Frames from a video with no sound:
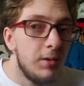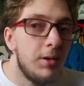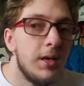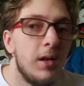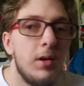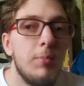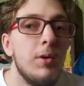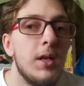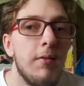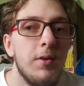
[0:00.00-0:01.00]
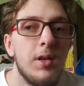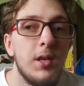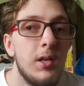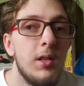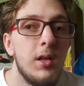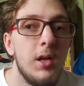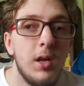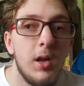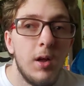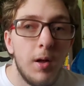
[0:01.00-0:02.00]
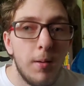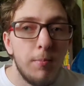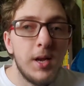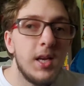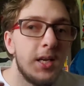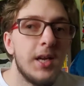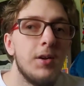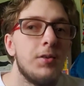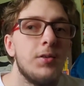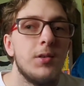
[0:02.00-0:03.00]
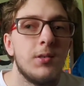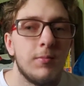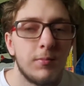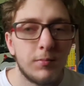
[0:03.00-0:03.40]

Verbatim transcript: You can tell he put effort into the main characters.